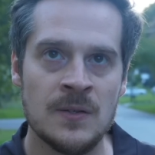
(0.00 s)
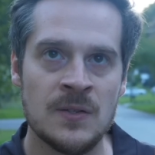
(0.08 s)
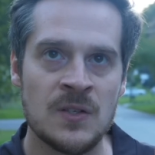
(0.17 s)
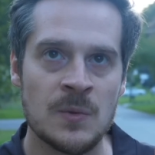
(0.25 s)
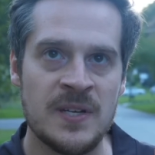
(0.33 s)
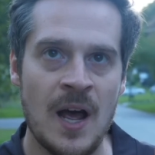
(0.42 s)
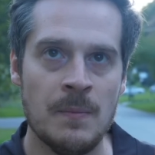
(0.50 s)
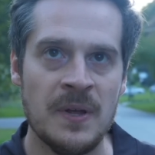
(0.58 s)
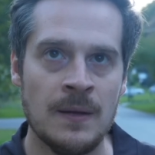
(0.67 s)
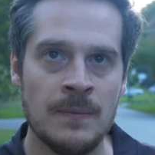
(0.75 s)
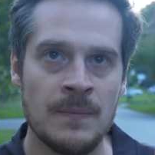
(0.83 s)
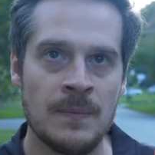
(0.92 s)
So tell
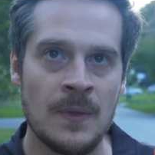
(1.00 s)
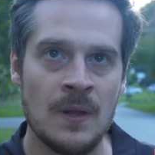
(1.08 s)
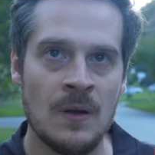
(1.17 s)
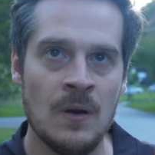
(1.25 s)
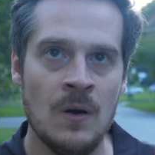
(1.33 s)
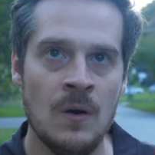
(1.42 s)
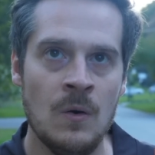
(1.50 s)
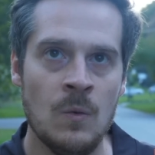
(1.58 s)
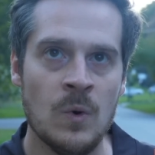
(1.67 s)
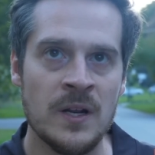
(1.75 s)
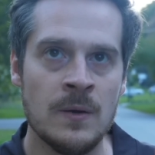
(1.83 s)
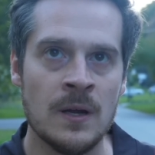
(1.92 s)
me,
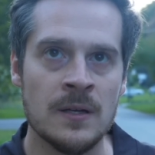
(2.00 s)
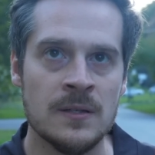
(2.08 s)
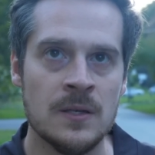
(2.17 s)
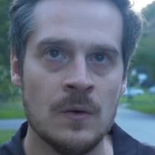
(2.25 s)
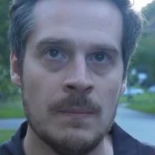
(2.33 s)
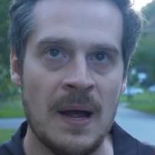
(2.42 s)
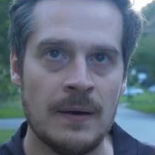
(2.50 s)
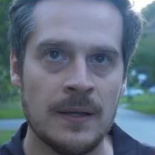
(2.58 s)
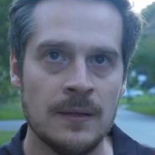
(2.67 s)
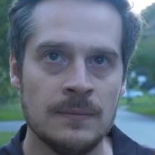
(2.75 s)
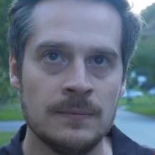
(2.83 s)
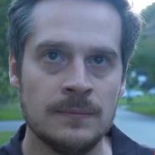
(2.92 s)
what are you gonna do about it?